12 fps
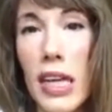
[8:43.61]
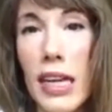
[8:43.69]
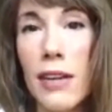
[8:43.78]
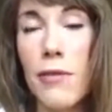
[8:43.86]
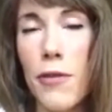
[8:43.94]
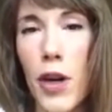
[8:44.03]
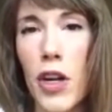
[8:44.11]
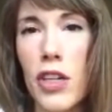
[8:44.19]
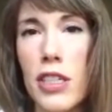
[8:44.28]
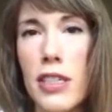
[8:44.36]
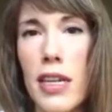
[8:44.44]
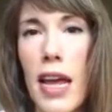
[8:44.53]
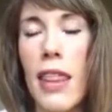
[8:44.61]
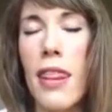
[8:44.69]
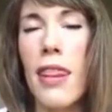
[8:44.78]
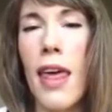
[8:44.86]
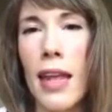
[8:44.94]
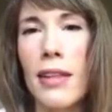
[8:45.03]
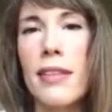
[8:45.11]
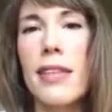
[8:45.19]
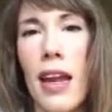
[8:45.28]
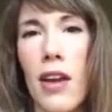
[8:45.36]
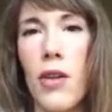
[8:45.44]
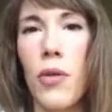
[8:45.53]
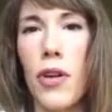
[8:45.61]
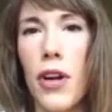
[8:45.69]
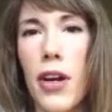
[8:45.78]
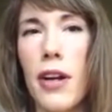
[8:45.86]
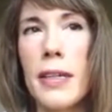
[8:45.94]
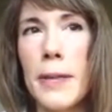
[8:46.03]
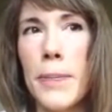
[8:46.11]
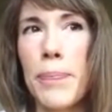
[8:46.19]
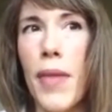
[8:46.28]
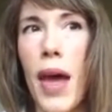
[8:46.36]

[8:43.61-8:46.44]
clean first and then set in order.